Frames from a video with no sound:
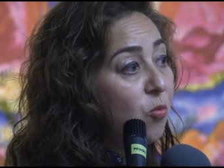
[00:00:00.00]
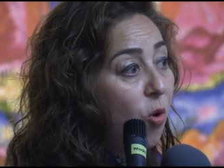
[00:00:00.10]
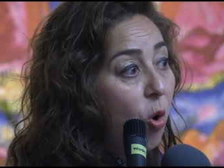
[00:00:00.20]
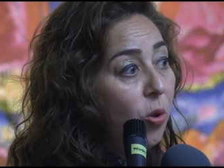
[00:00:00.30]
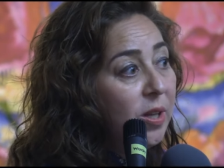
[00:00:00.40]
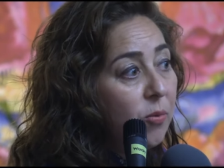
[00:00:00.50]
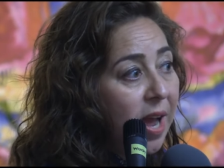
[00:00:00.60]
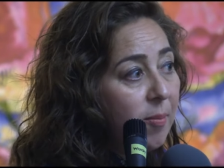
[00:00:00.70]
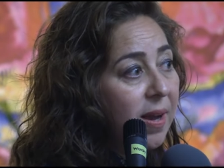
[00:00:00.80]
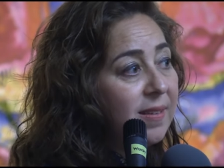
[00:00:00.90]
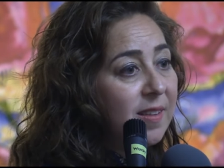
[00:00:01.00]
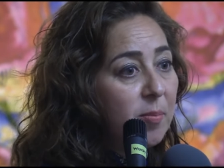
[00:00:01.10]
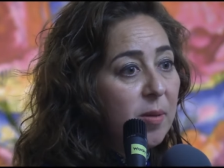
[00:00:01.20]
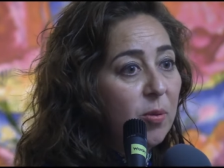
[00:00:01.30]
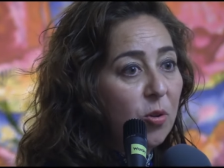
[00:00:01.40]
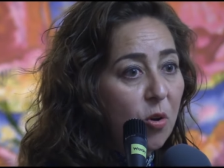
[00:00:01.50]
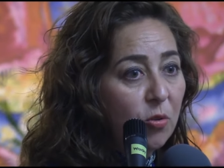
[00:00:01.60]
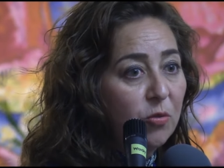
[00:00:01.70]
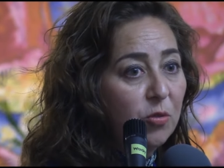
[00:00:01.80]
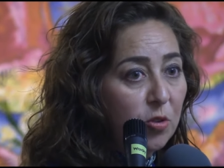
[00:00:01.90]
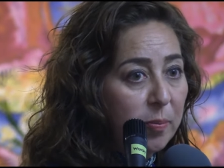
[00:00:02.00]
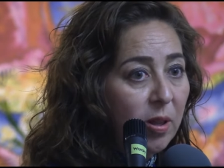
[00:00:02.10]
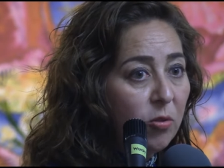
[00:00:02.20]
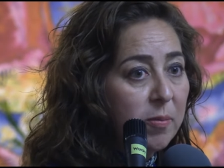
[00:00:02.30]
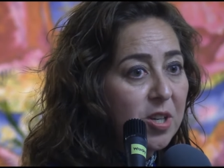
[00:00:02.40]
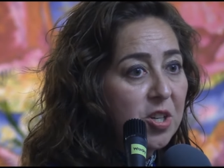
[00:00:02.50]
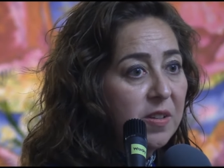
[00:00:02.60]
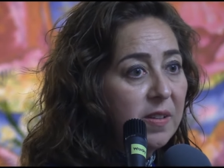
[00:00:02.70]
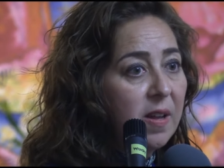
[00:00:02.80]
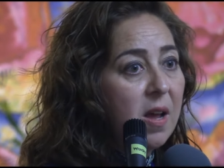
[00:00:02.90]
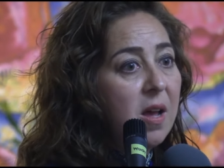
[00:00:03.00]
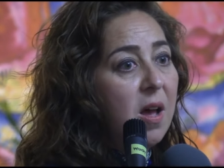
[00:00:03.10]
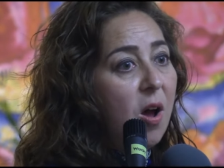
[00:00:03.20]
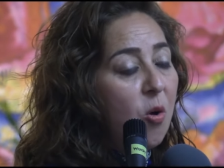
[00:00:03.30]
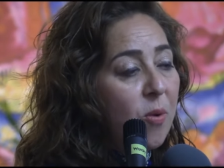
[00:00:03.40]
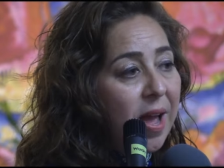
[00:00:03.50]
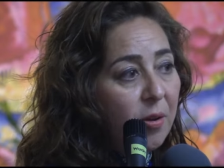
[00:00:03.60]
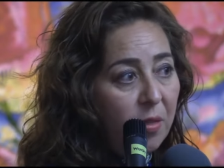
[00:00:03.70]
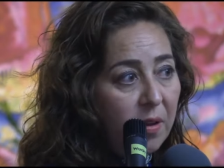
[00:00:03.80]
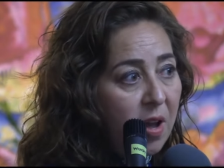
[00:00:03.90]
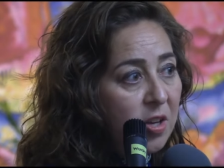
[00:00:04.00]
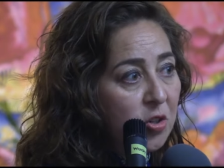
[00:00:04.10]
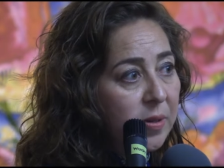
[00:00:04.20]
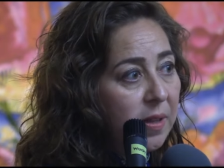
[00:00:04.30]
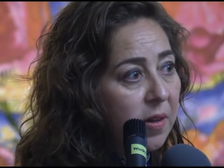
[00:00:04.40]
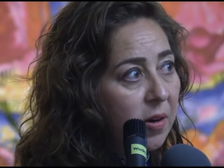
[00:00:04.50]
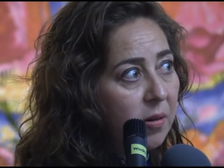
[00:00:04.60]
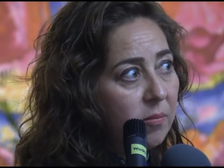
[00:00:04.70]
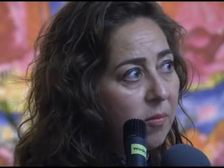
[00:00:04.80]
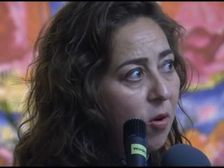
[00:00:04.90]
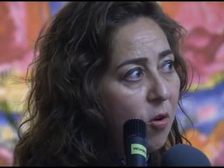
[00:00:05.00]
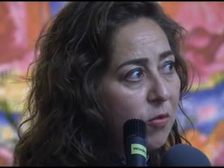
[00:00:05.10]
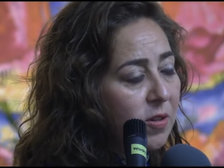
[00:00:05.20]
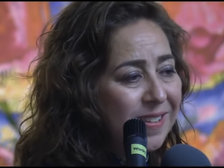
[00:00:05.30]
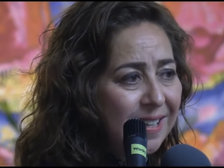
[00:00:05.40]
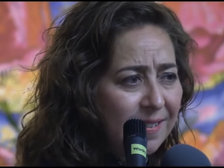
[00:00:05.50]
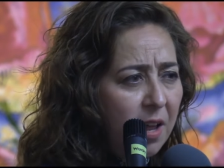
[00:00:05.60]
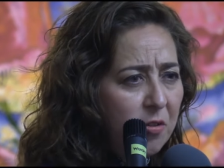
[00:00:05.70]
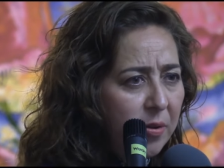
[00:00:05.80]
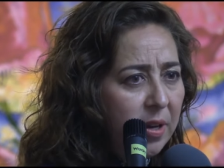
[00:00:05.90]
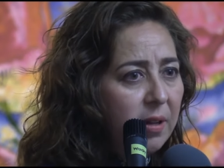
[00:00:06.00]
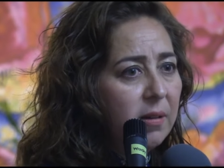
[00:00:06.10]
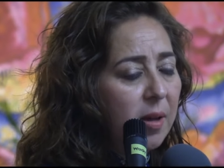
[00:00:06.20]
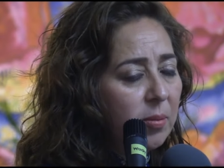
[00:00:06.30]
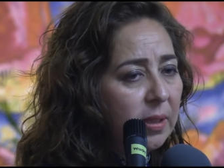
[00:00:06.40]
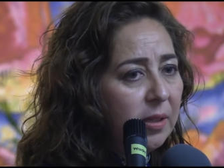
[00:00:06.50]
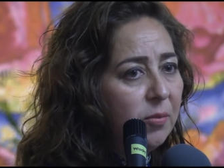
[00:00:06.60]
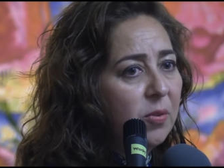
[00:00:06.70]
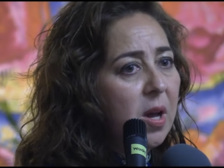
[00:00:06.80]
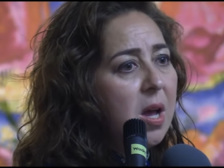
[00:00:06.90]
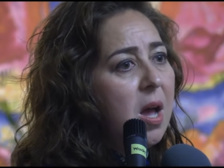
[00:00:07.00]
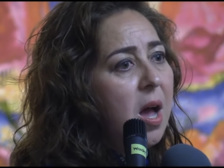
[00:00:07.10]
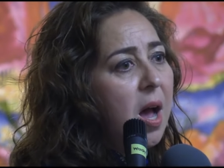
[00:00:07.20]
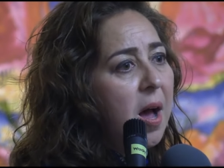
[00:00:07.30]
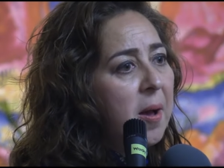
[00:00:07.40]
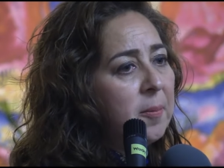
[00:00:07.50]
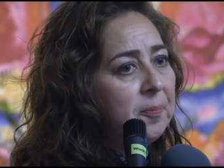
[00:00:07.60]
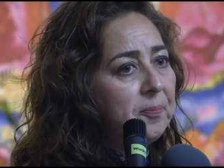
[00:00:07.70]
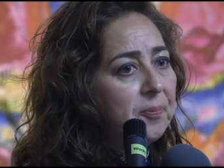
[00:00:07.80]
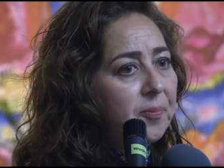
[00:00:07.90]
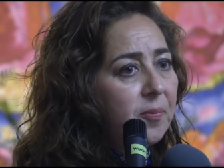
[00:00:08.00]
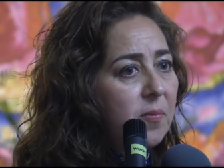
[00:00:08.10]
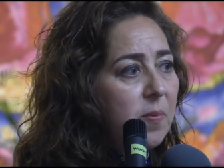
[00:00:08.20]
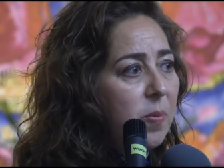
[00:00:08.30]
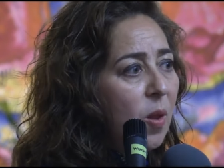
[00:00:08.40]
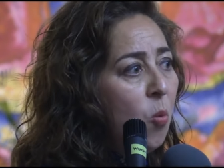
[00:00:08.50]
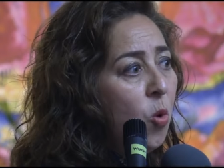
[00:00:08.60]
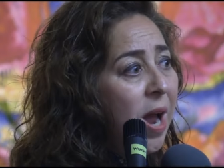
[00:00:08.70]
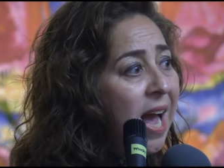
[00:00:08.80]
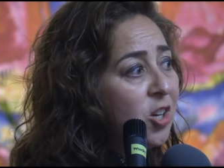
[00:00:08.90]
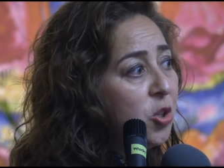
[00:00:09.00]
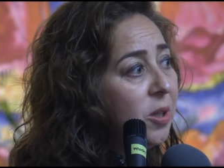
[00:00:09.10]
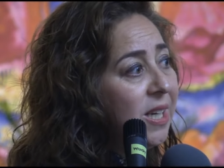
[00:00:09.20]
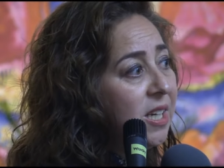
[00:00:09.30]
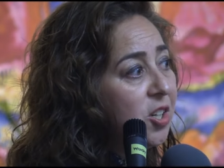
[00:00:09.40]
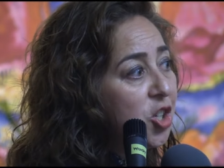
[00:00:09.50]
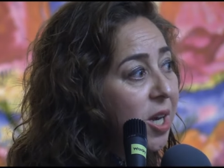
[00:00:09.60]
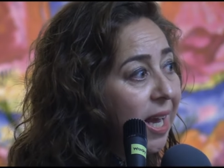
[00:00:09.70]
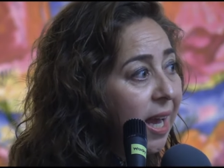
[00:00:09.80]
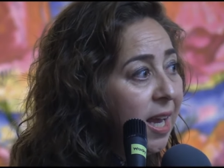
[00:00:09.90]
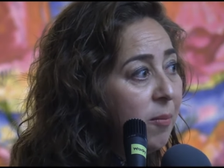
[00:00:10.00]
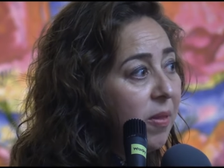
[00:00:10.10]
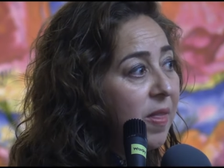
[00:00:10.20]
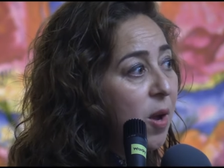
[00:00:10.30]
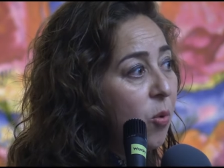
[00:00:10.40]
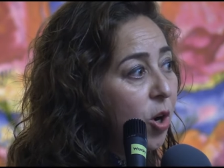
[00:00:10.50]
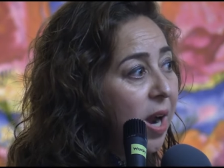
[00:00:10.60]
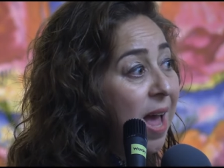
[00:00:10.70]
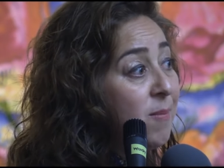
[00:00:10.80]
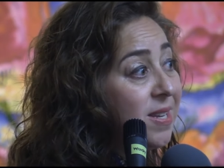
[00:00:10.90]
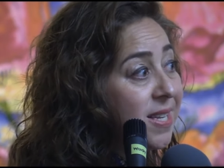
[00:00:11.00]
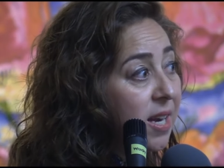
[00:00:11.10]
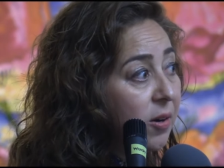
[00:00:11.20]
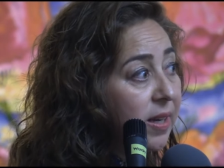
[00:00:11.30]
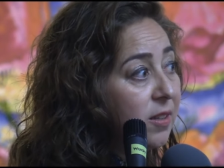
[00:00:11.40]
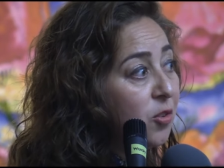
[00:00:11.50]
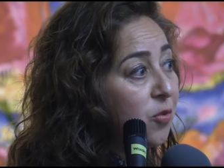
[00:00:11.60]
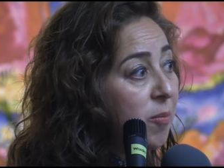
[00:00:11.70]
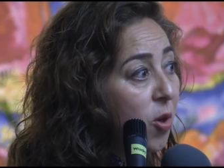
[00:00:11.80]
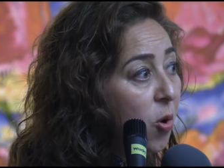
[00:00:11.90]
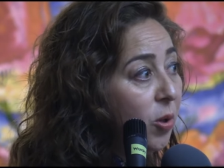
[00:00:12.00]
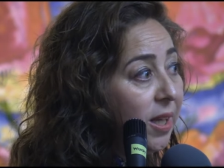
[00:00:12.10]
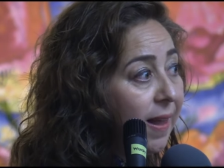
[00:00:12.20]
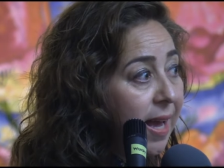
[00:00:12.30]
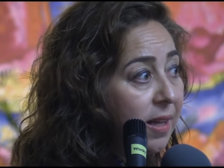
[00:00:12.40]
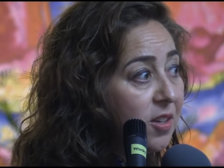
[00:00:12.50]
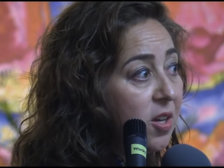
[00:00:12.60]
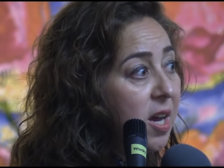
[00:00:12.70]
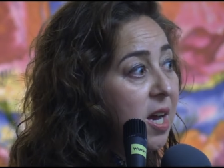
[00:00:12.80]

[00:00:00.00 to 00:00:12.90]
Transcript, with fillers: holy rabbis that people go to pilgrimages around the country, there are over 600, I believe, were actually shlichim. They were emissaries from the Holy Land